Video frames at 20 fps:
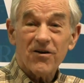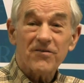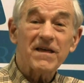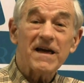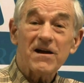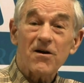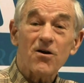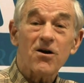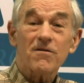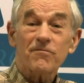Are
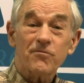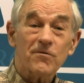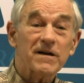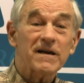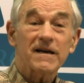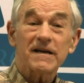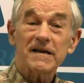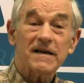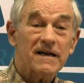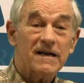they
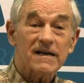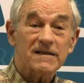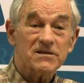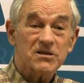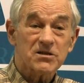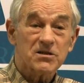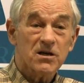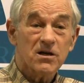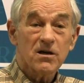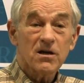offering any
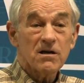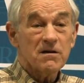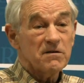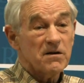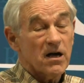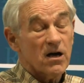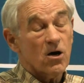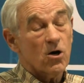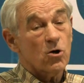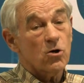cuts?
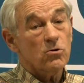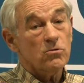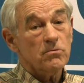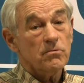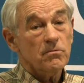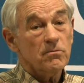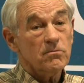No.